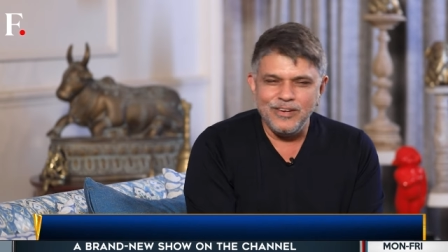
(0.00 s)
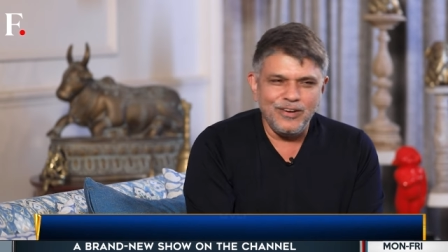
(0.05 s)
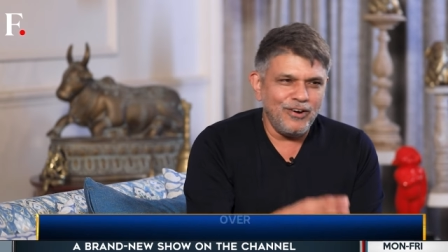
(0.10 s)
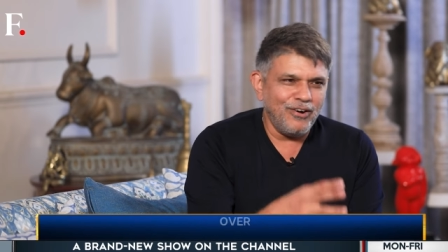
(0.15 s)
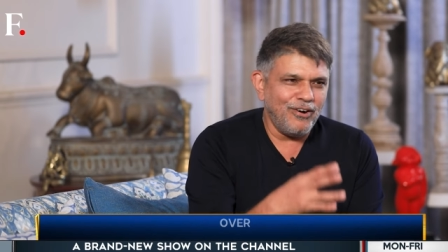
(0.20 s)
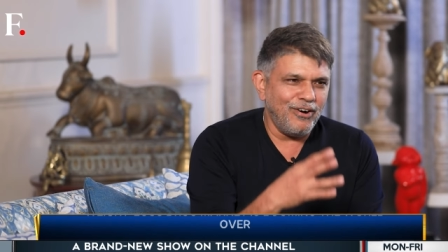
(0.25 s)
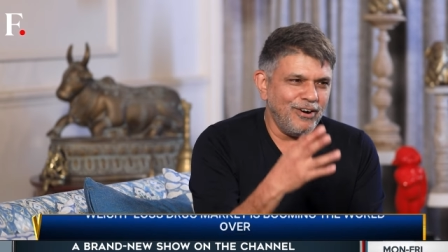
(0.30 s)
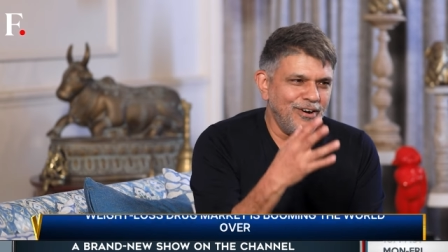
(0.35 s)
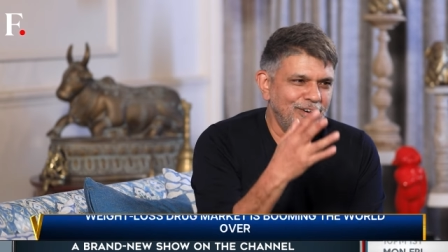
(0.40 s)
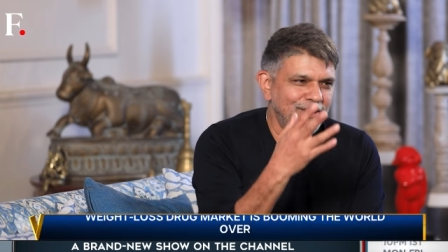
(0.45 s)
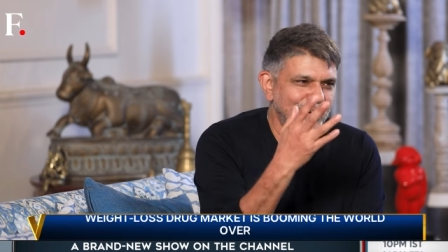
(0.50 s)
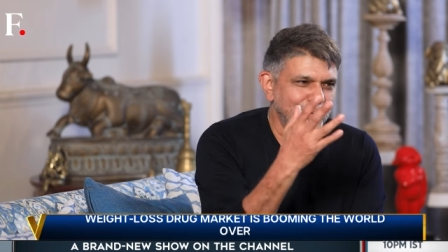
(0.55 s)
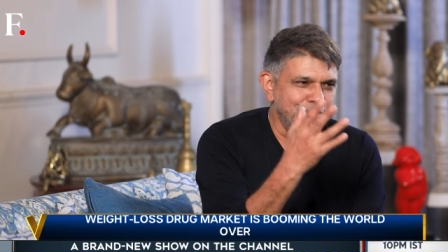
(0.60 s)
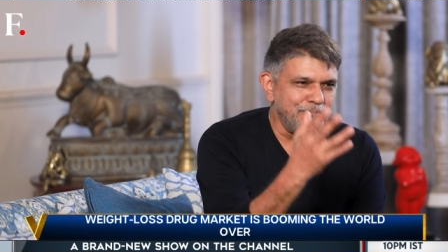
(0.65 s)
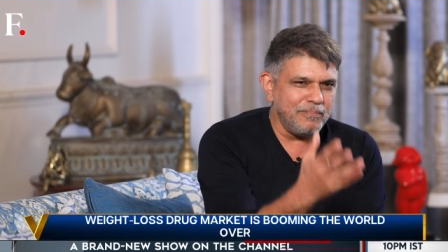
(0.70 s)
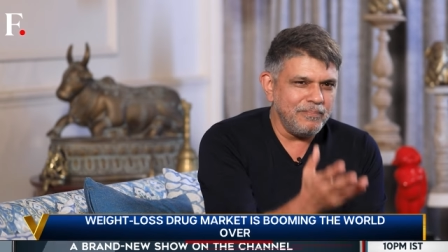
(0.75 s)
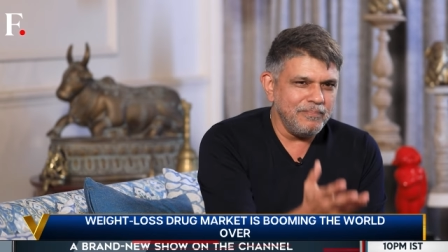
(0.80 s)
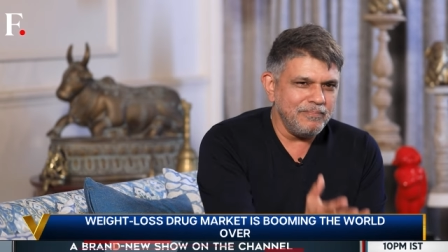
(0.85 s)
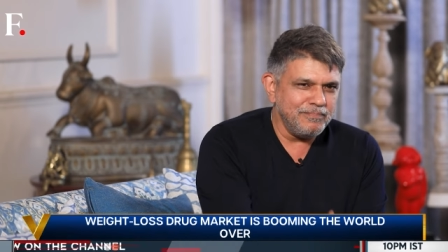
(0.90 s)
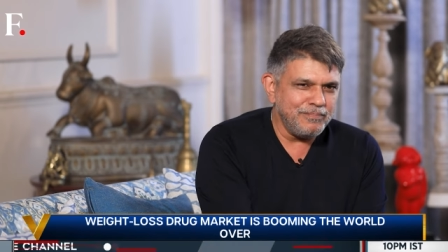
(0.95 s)
or a
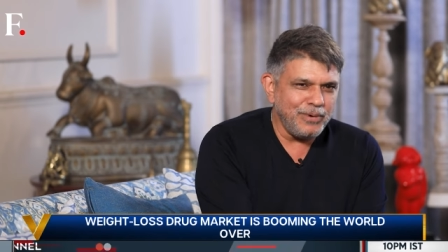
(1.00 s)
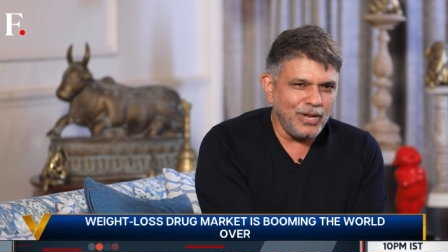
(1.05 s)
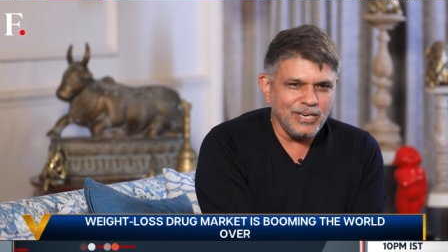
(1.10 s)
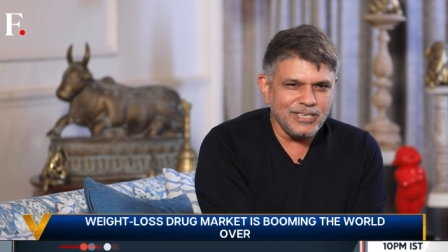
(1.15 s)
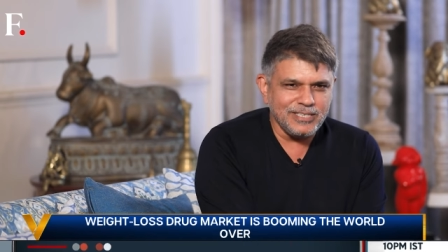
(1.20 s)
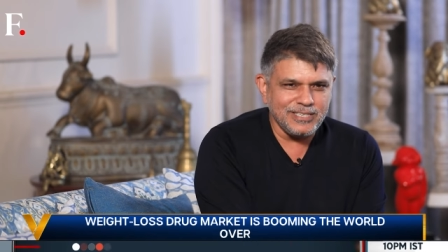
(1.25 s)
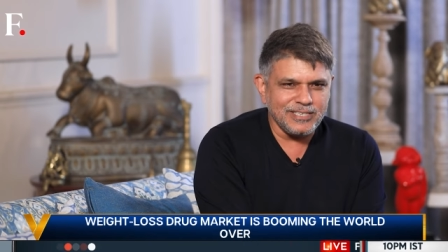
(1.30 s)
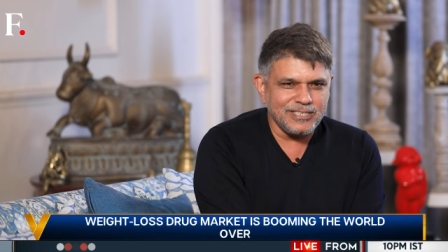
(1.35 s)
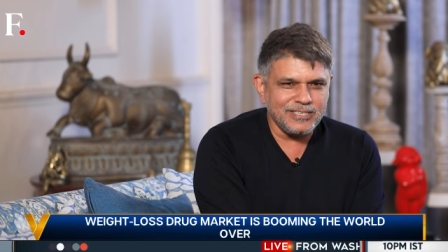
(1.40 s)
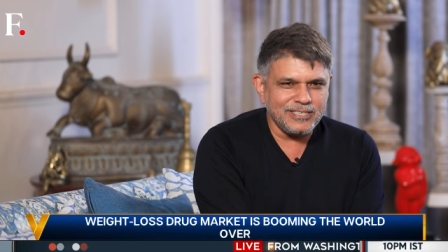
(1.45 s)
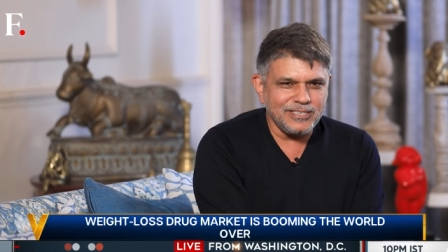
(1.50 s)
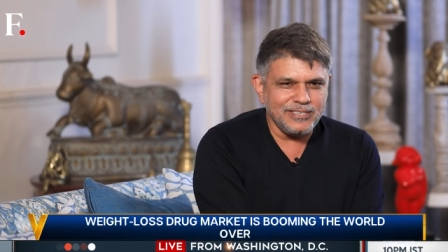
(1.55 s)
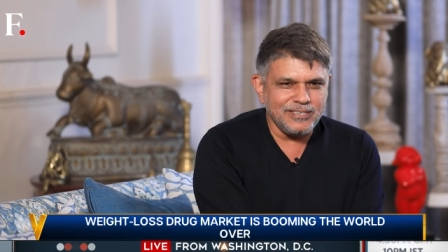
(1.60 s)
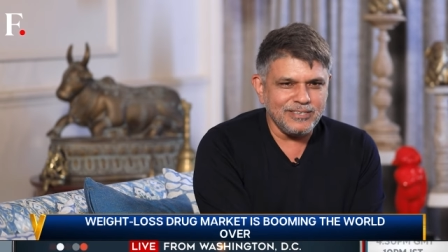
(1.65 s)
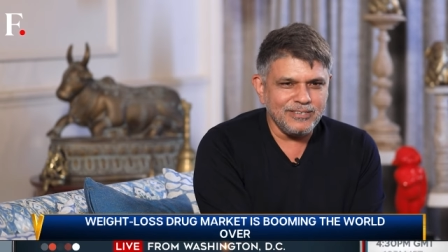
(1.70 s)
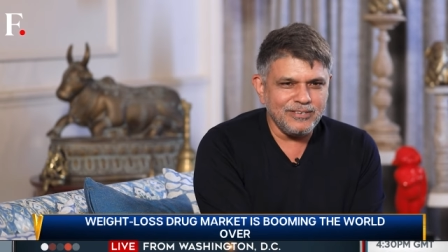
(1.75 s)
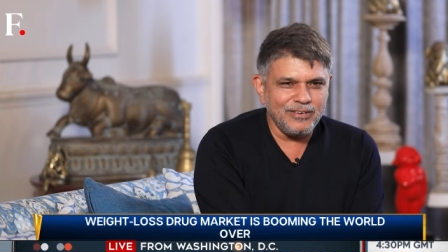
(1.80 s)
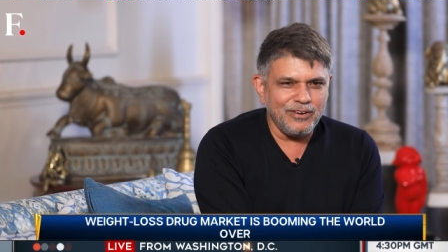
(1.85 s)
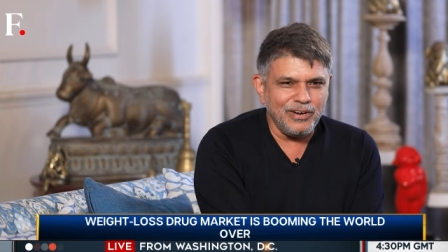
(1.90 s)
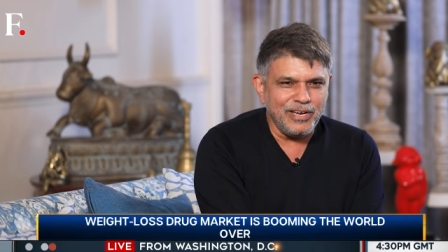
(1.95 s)
politician,
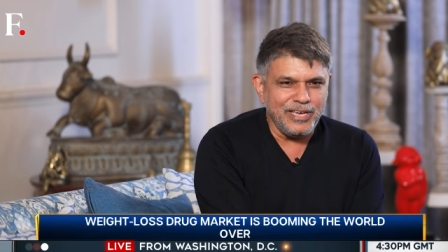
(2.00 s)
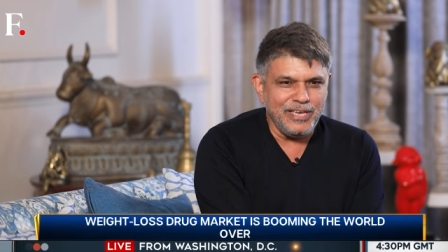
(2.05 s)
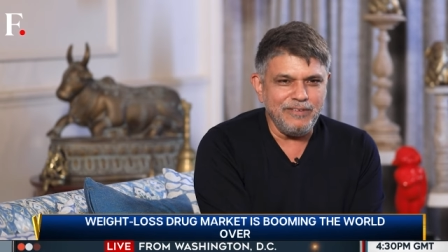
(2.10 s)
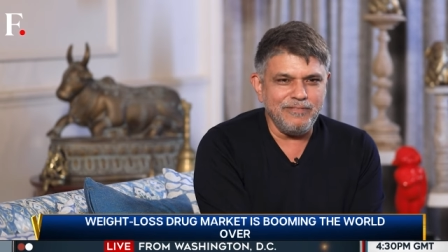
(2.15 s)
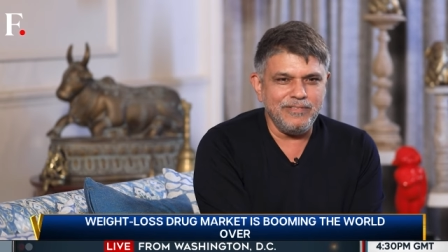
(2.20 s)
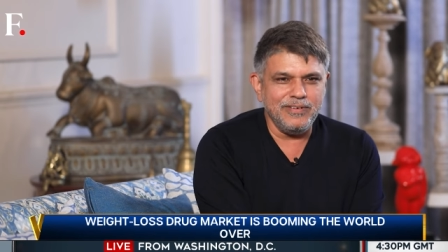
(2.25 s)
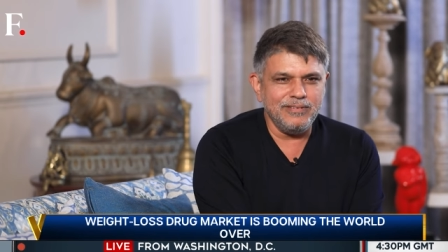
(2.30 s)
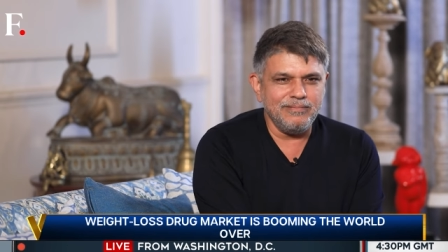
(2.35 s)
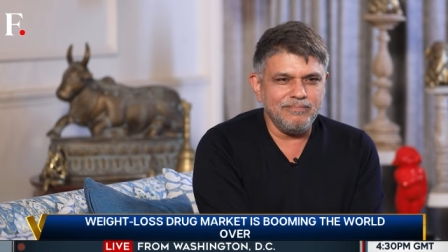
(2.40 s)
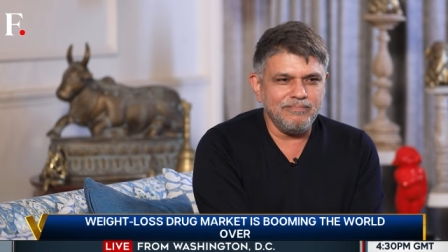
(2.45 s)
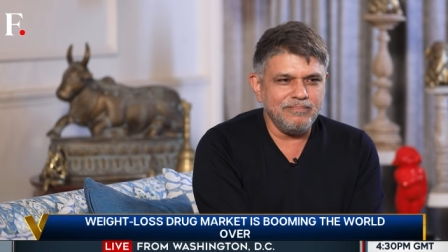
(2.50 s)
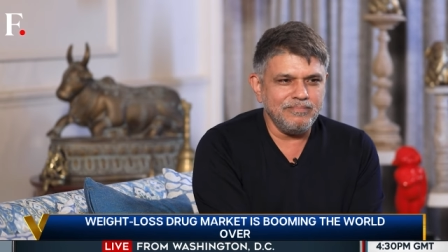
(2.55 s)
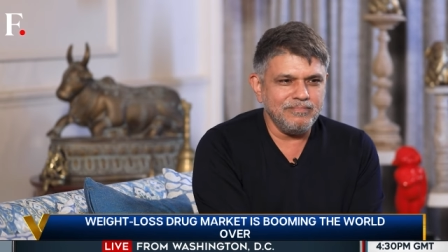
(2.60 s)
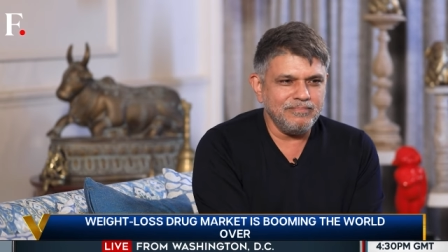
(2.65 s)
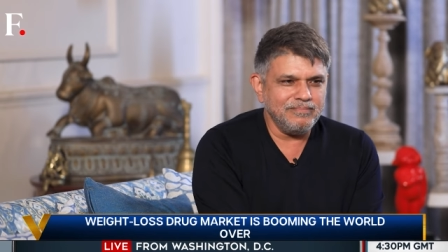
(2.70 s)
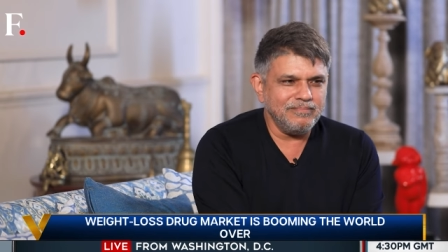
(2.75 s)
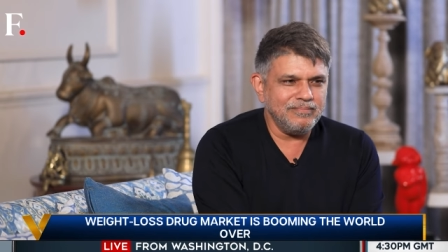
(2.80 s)
or even,